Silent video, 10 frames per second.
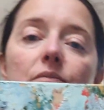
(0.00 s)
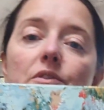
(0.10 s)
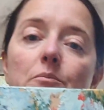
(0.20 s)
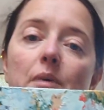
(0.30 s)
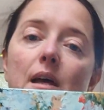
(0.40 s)

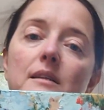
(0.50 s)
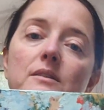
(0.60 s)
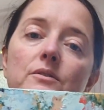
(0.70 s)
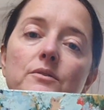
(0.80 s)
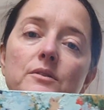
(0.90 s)
some
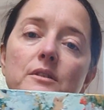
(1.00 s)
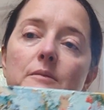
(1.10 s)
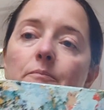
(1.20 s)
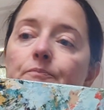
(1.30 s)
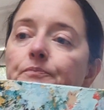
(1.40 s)

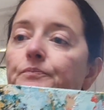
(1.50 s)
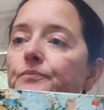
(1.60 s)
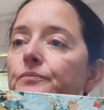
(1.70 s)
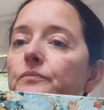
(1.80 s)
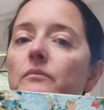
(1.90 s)
pencils,
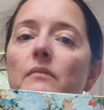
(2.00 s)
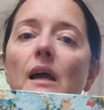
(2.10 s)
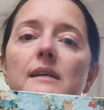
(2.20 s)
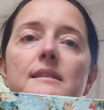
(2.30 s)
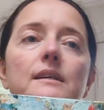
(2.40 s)

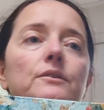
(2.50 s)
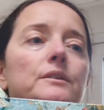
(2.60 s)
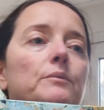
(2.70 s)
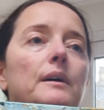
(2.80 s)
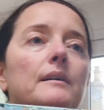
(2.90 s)
I sealed
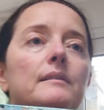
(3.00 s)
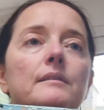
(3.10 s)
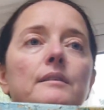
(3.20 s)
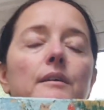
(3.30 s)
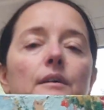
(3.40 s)
it
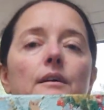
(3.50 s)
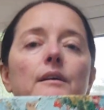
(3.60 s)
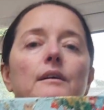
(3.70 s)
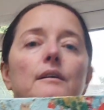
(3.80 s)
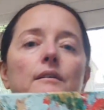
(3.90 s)
with,
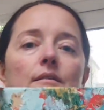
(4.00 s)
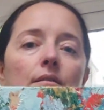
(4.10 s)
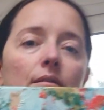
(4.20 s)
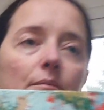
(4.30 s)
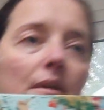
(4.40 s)

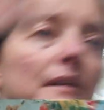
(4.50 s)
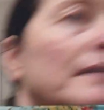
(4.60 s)
let me